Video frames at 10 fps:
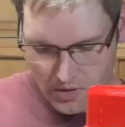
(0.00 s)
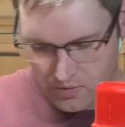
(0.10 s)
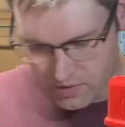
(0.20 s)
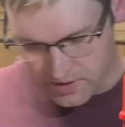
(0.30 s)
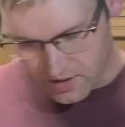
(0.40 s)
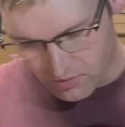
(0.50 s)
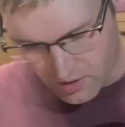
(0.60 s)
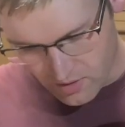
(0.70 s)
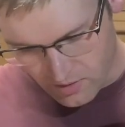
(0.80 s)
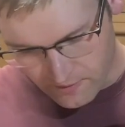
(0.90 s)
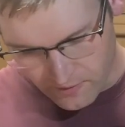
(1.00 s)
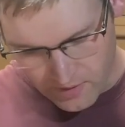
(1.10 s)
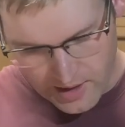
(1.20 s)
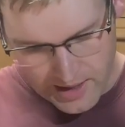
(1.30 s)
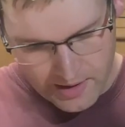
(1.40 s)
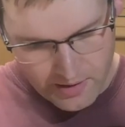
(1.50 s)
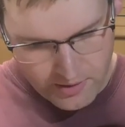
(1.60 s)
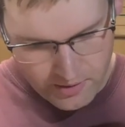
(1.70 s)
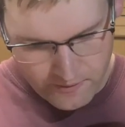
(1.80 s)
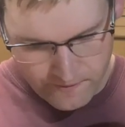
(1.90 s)
We said we're going for
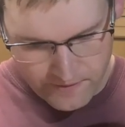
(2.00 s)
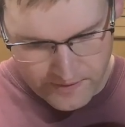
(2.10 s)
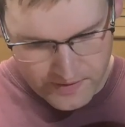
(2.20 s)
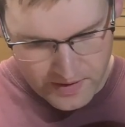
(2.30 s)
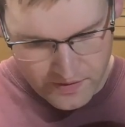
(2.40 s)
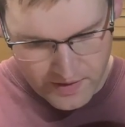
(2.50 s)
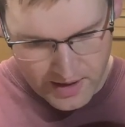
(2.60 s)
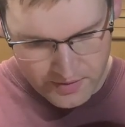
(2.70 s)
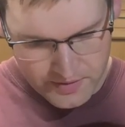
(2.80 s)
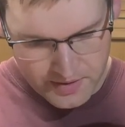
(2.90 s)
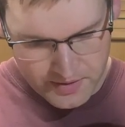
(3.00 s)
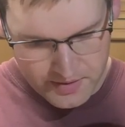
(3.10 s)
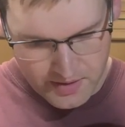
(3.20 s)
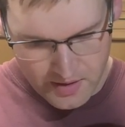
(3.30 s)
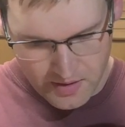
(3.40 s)
850 thousandths.